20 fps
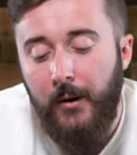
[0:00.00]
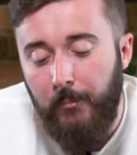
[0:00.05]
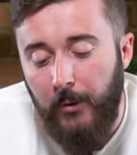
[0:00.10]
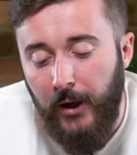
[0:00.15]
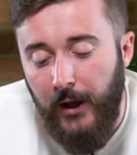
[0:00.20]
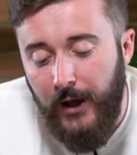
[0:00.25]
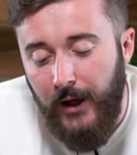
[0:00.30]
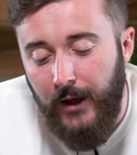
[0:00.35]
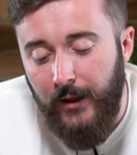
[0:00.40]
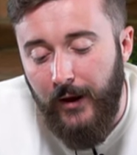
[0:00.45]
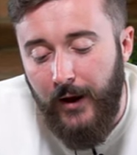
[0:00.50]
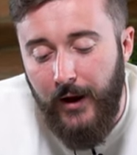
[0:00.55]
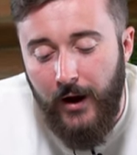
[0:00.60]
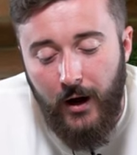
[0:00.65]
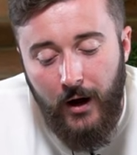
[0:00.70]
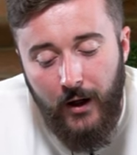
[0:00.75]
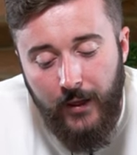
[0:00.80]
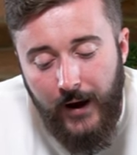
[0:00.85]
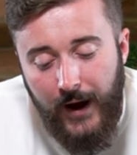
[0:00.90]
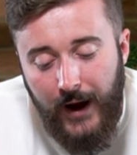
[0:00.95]
But here they
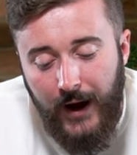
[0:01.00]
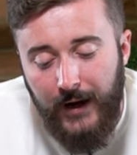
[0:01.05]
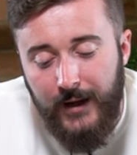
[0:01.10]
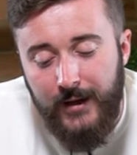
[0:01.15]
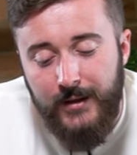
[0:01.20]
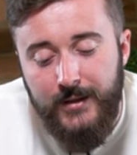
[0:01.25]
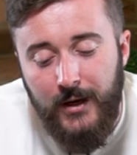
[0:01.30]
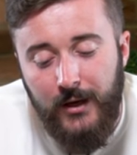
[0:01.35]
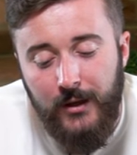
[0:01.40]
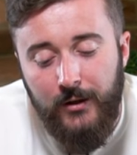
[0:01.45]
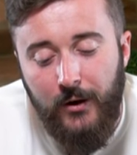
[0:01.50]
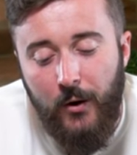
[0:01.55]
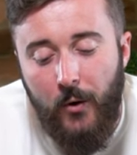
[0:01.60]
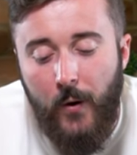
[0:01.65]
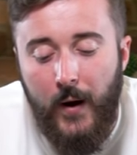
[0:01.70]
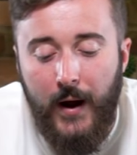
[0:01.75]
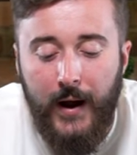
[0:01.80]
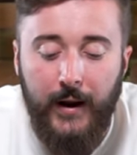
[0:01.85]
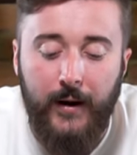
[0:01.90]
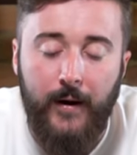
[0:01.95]
are, the Alexander
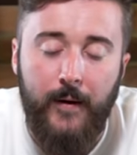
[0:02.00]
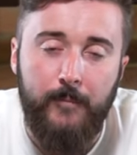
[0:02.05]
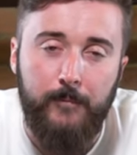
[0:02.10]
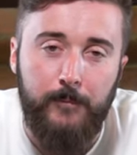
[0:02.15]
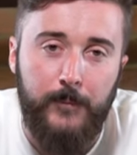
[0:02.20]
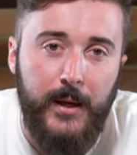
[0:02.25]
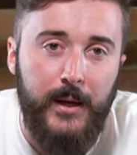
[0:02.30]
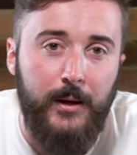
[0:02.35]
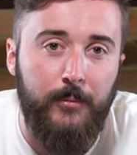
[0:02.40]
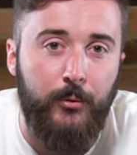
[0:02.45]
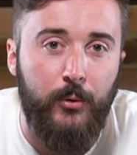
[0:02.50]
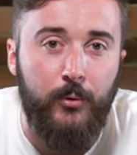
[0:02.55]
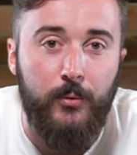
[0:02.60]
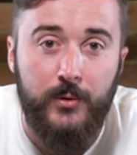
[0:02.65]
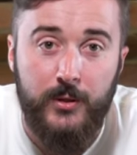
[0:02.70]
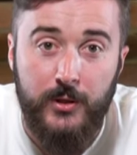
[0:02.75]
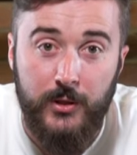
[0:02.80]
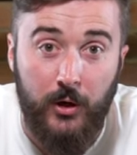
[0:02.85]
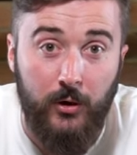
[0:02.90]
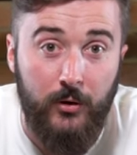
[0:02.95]
Wang
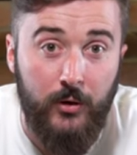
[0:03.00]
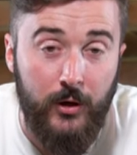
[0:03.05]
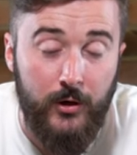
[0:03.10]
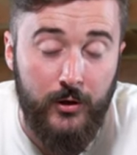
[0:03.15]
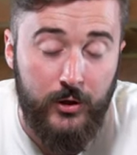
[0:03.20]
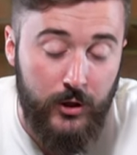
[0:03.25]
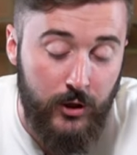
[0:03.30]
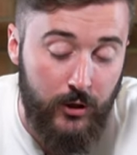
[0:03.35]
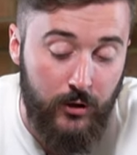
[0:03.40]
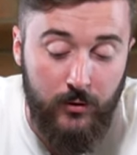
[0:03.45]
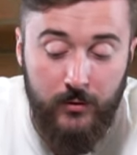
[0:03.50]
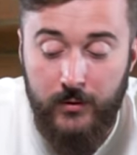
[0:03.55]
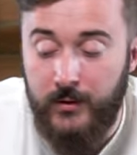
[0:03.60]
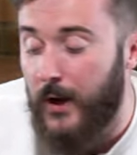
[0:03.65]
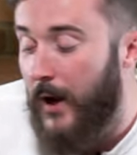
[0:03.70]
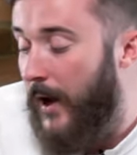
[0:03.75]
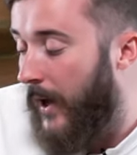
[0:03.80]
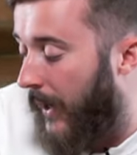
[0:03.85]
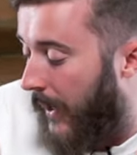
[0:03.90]
BBALL soccer shoes.